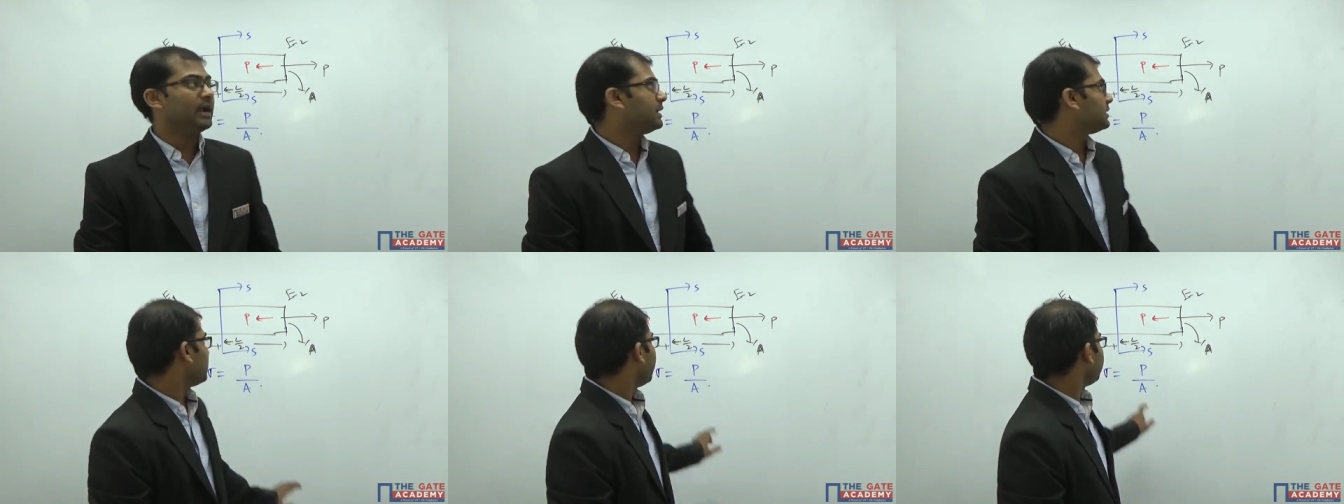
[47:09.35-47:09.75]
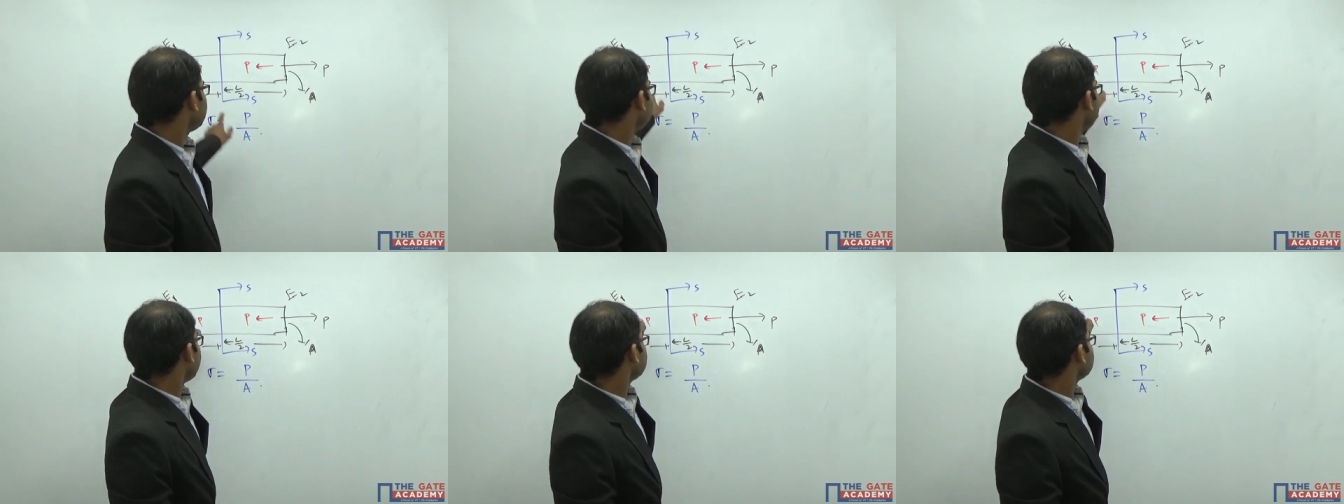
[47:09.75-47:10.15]
its
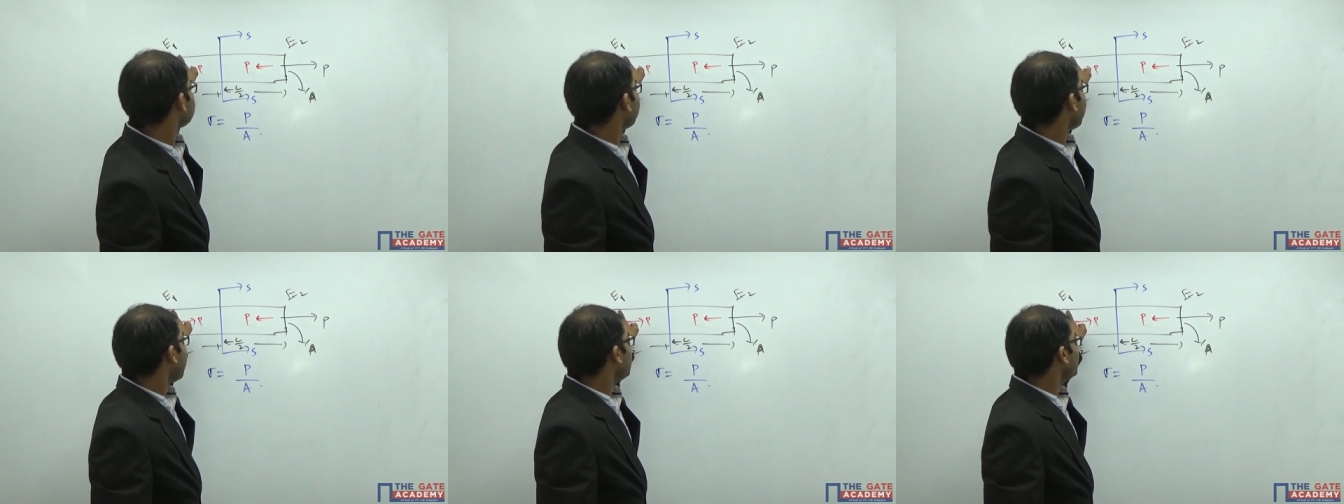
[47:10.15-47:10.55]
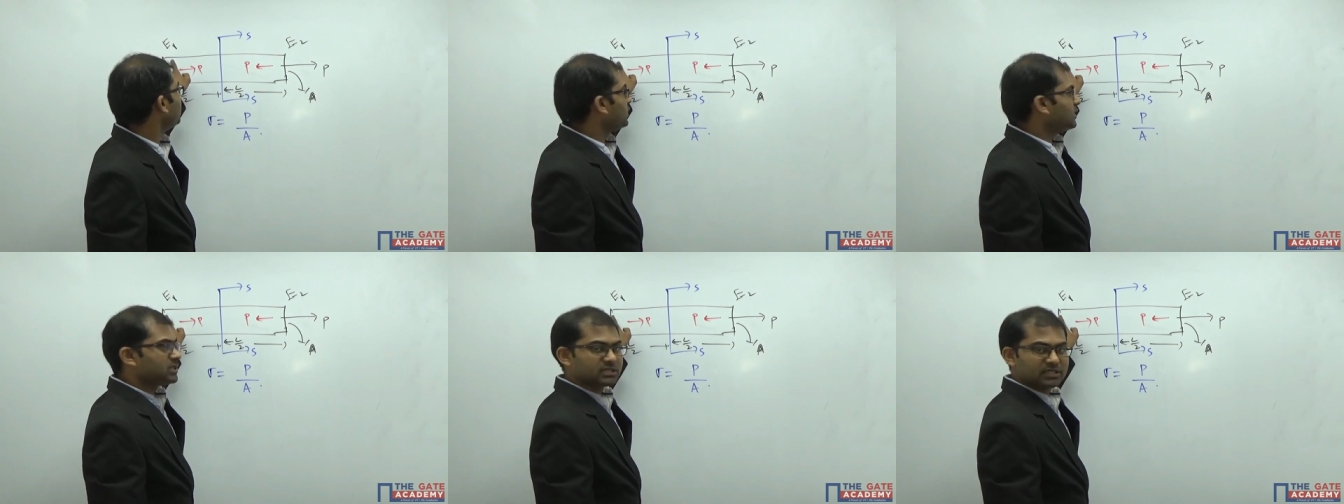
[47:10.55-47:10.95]
Young's modulus
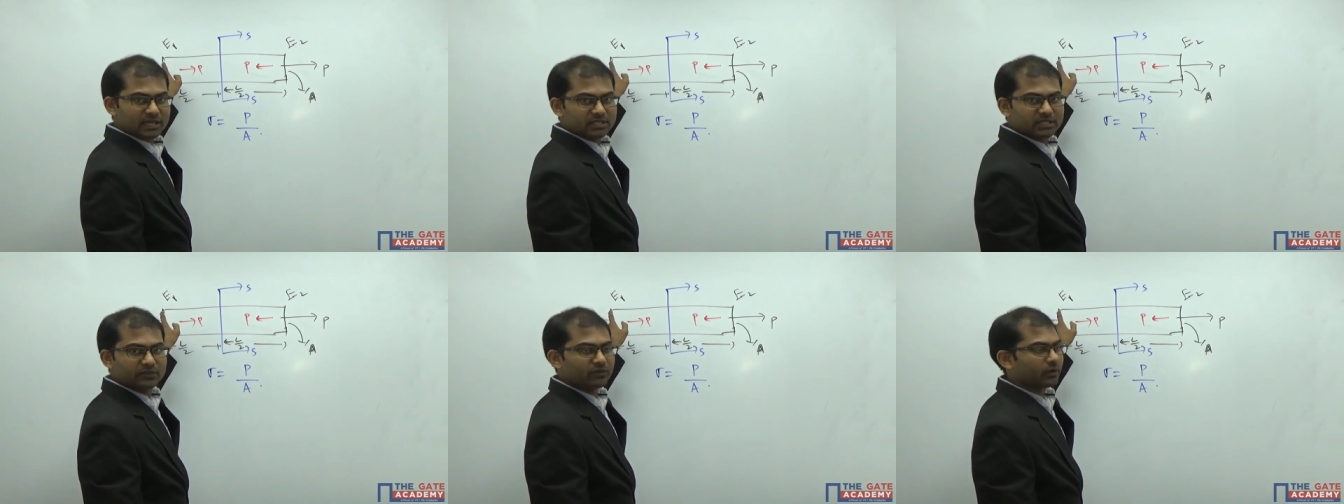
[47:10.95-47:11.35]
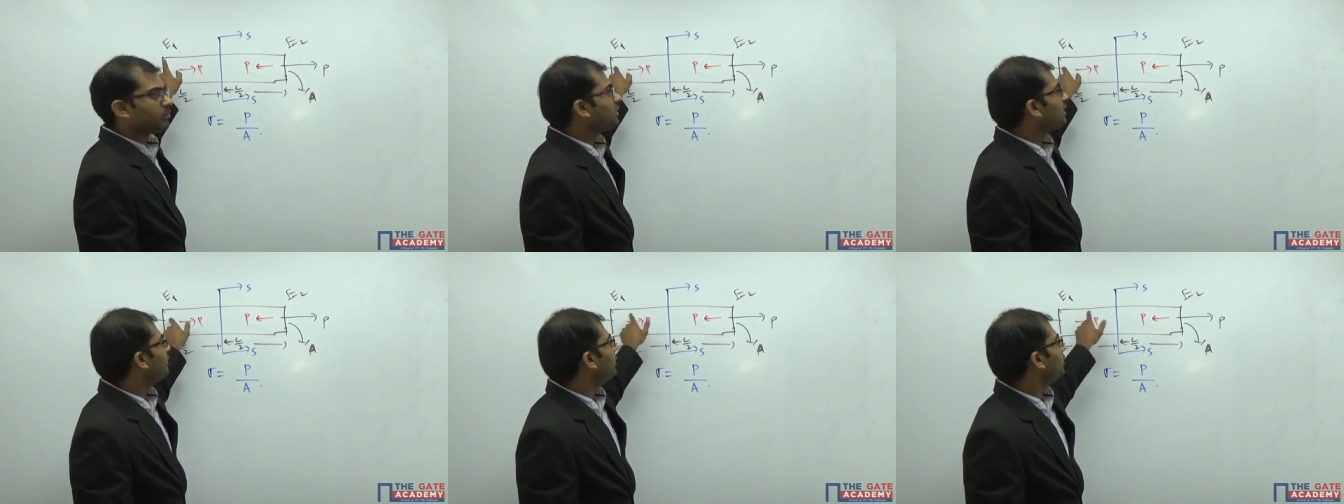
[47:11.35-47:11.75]
value is changing
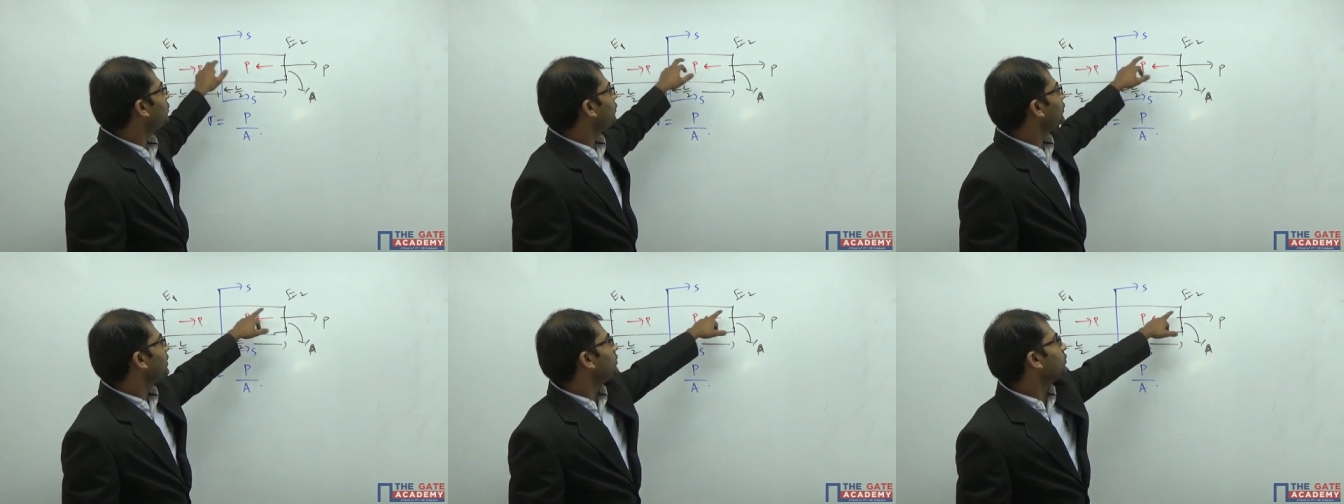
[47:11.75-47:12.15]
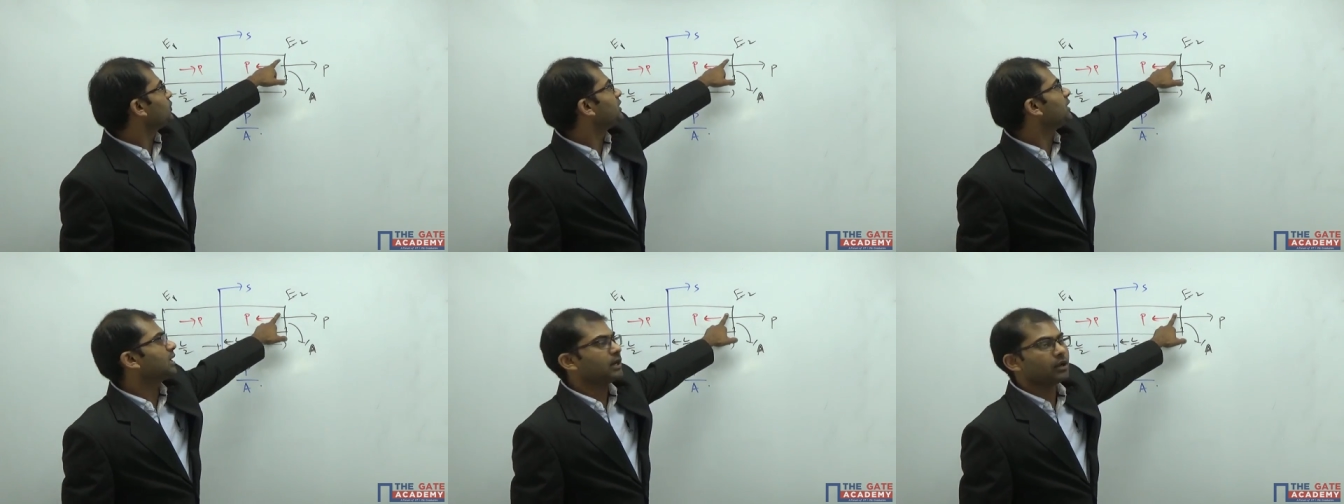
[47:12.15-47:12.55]
from E1 to
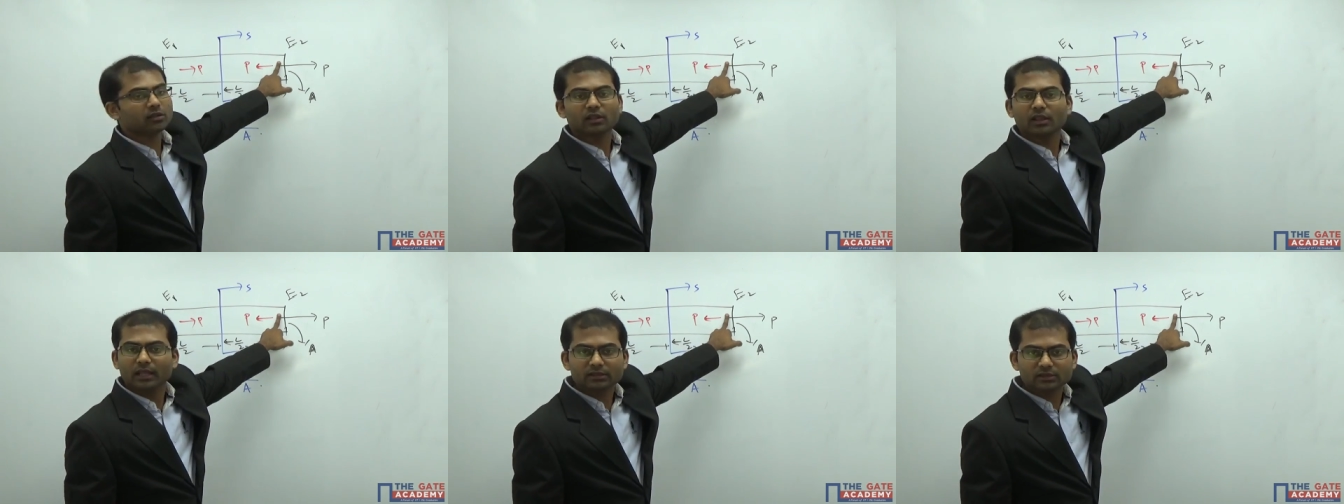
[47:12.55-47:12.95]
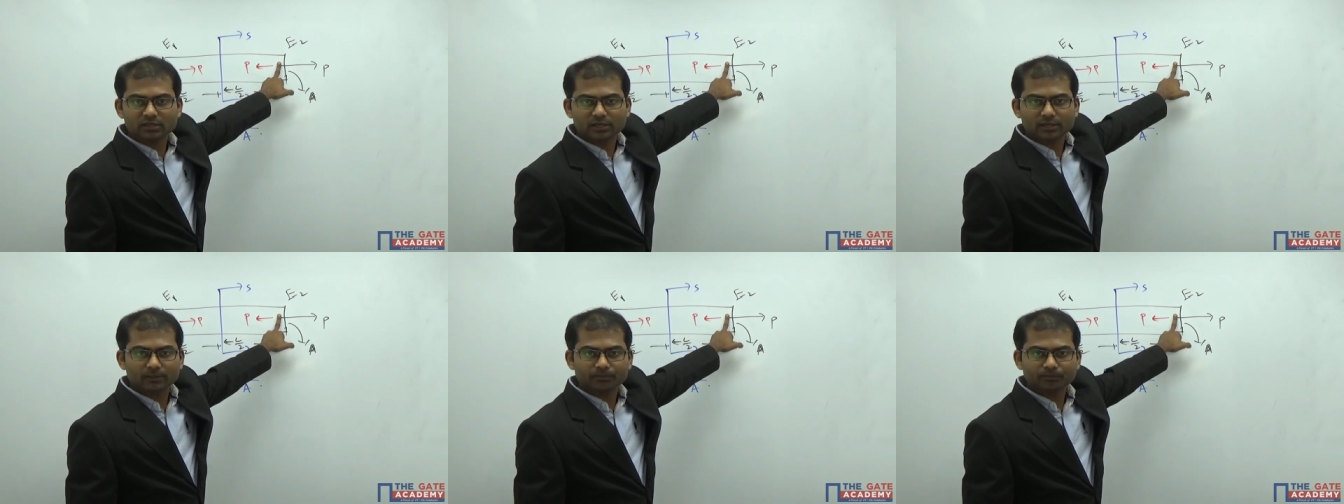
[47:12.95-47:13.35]
E2 here around the length
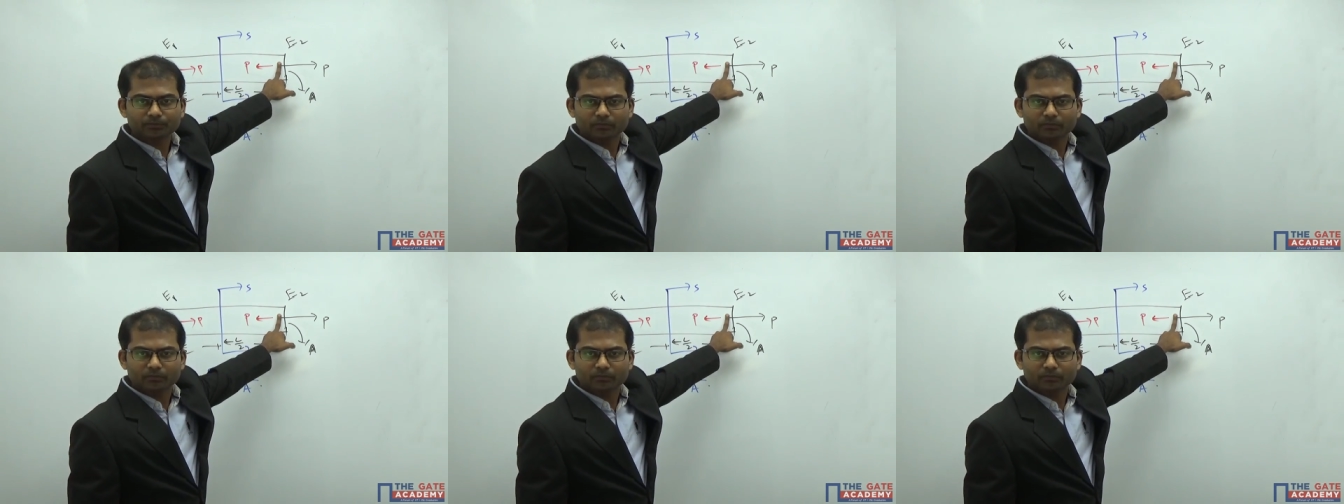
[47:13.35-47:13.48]
here.